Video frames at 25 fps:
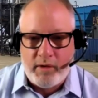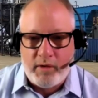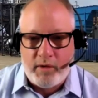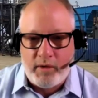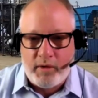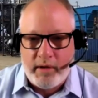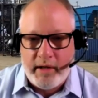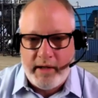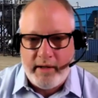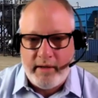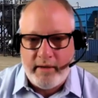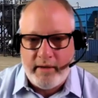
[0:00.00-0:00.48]

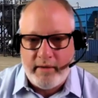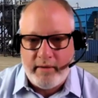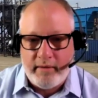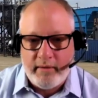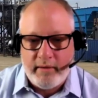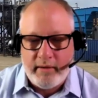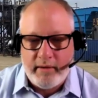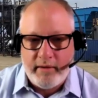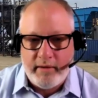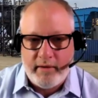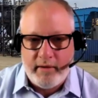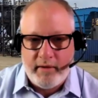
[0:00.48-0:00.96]
create a
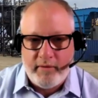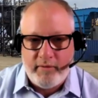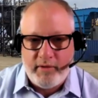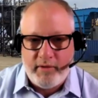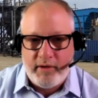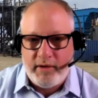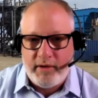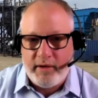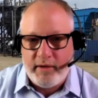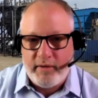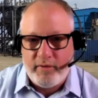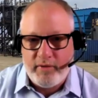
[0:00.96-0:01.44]

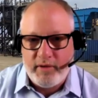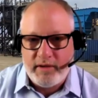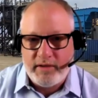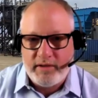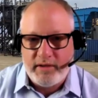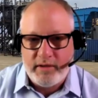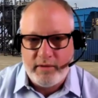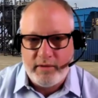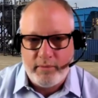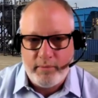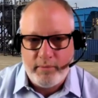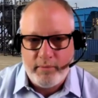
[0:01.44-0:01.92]
very
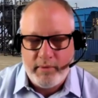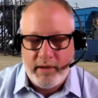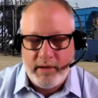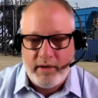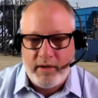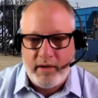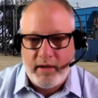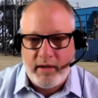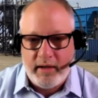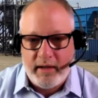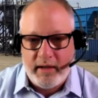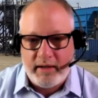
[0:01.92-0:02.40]
efficient
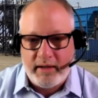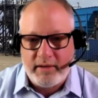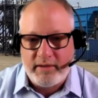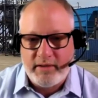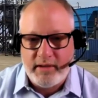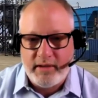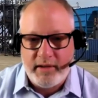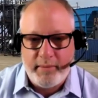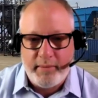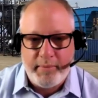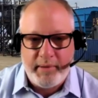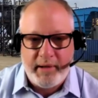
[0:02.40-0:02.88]

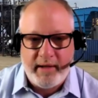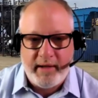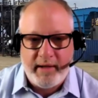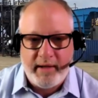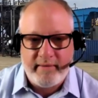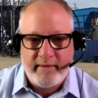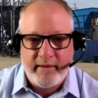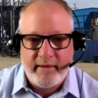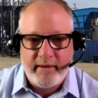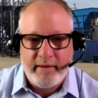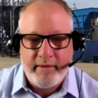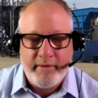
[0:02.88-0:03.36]
collection
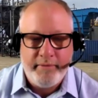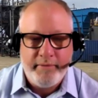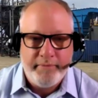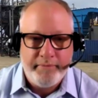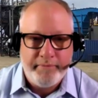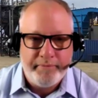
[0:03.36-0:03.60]
capacity.